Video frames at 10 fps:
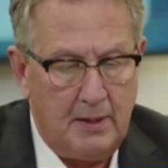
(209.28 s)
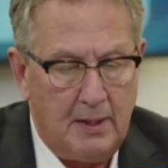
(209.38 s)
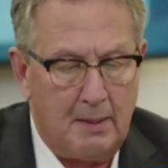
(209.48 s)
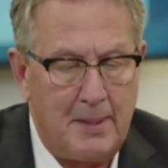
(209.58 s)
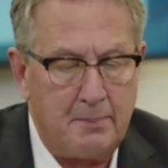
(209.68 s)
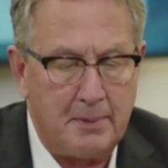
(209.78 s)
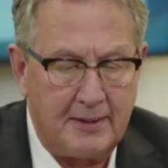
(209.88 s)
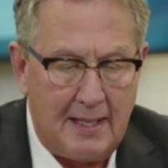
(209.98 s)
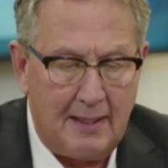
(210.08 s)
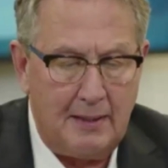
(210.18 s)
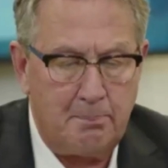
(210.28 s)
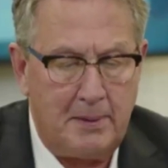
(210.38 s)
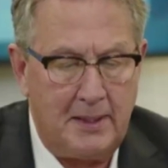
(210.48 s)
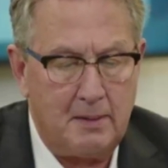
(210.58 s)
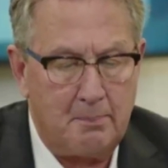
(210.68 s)
Ben McNally,
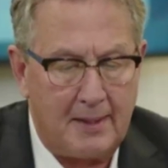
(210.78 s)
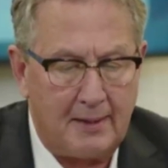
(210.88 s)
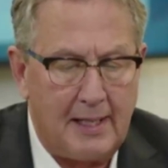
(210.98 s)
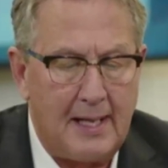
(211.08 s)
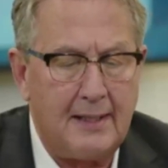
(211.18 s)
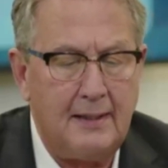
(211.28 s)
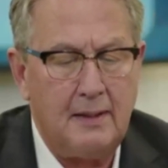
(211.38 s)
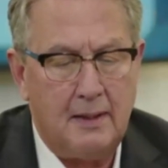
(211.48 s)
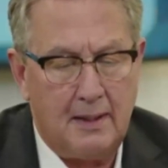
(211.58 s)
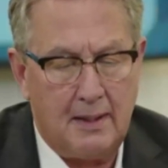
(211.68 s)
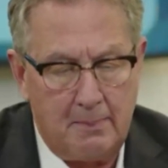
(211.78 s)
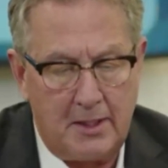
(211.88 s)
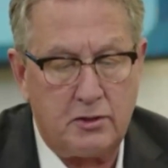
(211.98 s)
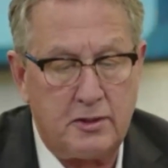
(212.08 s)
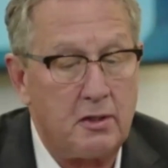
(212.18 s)
Pete Mataglani,
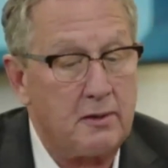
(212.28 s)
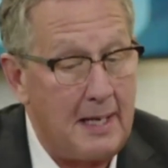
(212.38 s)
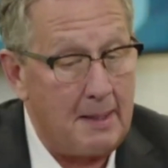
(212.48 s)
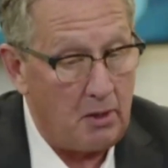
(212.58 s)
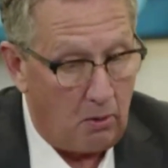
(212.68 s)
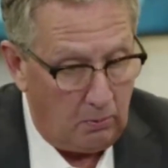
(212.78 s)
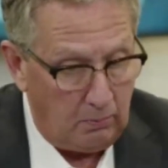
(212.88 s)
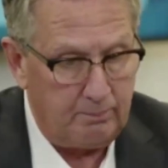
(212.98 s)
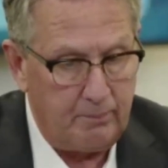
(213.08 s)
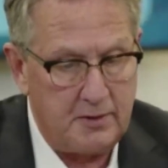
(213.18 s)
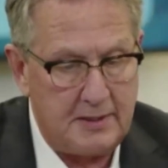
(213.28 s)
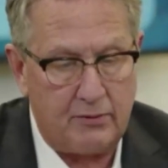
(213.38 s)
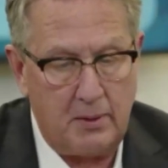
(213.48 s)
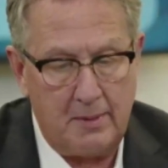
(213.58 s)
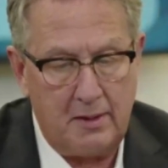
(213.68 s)
Major General Cameron Holt,
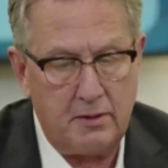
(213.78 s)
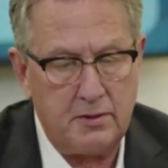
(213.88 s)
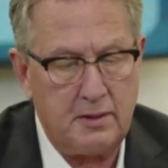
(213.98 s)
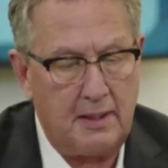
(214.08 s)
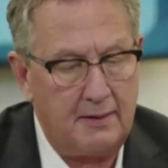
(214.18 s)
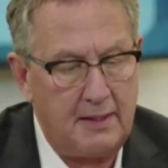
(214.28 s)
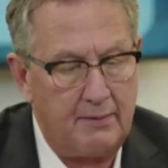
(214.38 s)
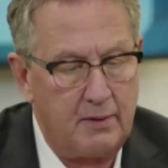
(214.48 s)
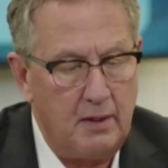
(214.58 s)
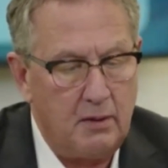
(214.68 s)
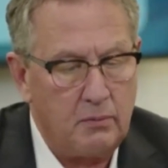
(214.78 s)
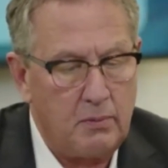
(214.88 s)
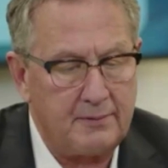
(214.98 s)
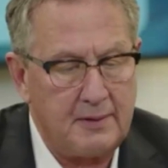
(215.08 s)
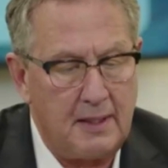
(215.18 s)
Zachary Mears, and David
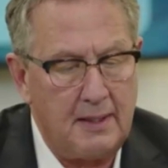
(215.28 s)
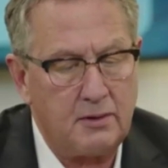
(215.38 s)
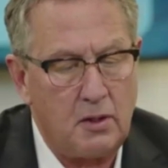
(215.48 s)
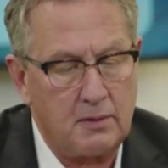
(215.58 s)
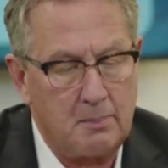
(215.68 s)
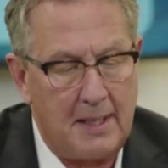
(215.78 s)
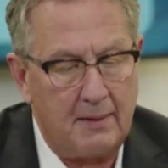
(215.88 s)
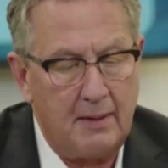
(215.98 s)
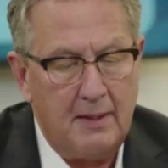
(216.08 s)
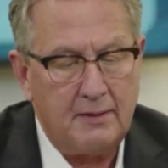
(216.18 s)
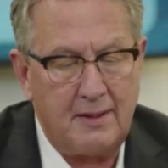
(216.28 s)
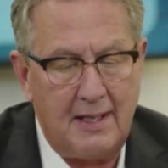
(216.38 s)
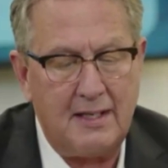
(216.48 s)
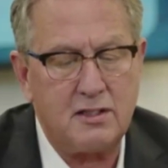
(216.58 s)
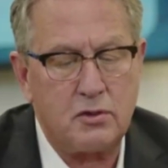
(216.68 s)
Rothside talked about
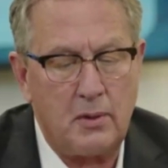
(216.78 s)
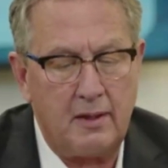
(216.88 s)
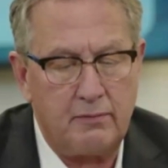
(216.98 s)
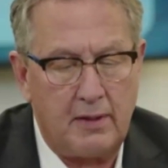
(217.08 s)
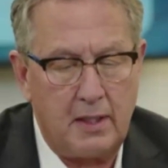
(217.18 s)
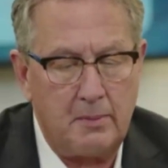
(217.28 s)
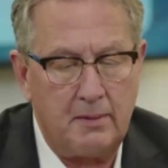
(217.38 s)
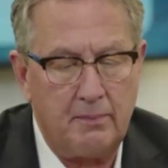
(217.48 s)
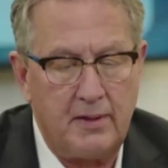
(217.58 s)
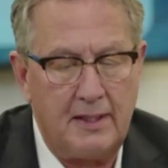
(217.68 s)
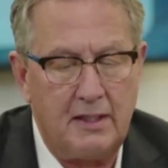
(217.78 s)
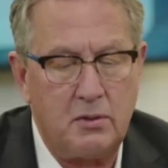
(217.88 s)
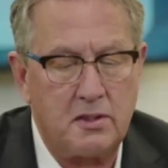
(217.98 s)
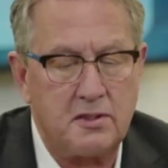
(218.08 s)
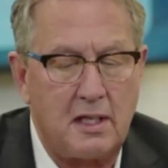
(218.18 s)
today's threat environment, the need
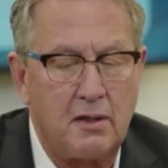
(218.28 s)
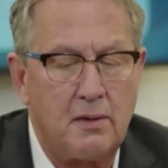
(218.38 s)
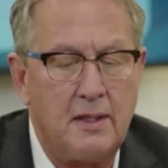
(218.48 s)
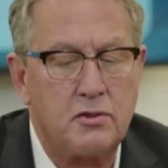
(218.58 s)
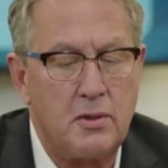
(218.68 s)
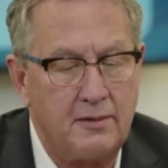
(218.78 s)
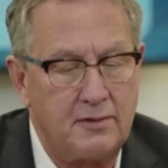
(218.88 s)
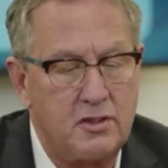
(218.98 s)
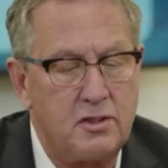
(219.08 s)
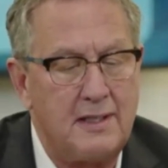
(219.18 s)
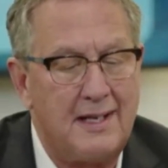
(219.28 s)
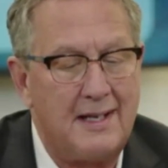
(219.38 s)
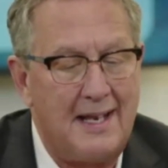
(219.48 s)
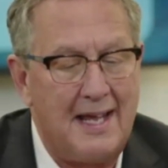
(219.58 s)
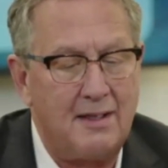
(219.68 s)
to accelerate, transition, and
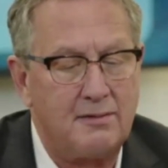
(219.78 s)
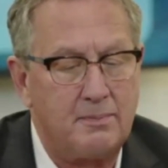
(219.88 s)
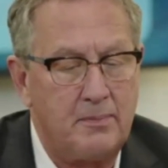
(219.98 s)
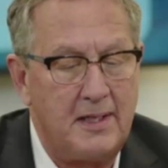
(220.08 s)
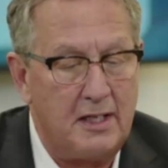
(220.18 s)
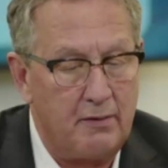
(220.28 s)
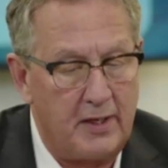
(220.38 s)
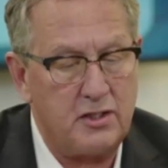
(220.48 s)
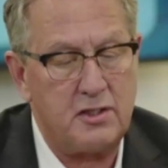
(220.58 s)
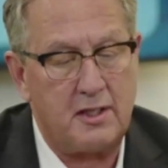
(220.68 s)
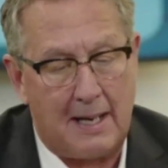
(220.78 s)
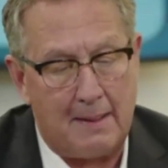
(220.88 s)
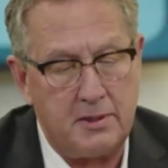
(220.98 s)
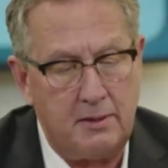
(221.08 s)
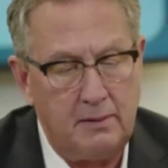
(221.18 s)
enhance innovation
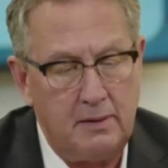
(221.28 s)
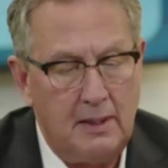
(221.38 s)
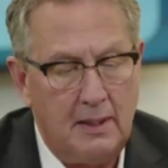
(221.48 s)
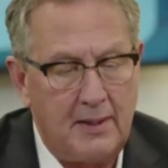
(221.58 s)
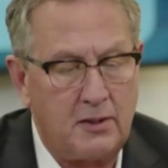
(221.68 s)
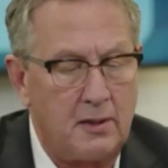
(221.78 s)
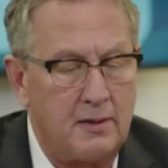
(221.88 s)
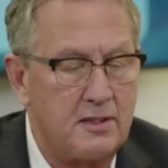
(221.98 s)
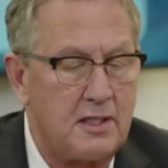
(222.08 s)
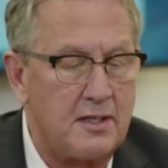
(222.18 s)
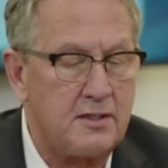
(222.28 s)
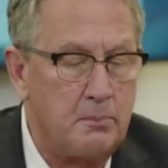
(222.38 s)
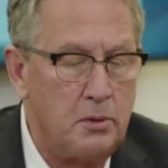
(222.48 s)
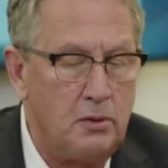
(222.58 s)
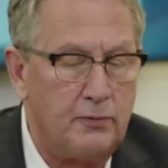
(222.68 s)
adoption. They discussed a
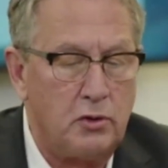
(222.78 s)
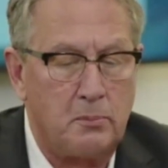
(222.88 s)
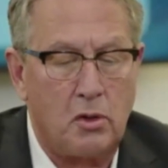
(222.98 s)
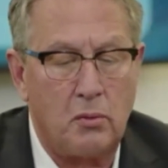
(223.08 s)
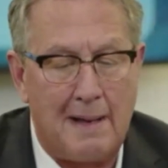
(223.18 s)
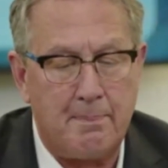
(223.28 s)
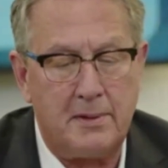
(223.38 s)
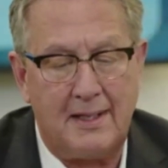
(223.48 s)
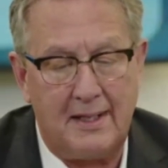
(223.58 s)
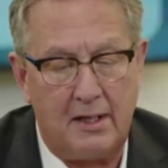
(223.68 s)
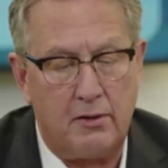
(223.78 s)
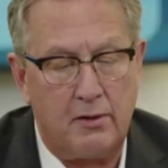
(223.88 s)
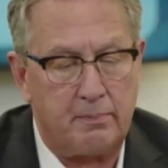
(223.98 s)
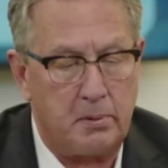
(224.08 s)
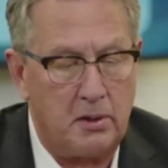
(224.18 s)
move to a more rapid and
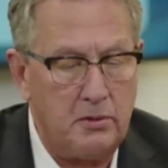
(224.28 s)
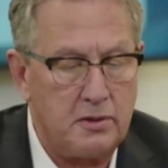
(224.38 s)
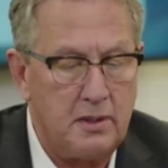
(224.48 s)
iterative approach.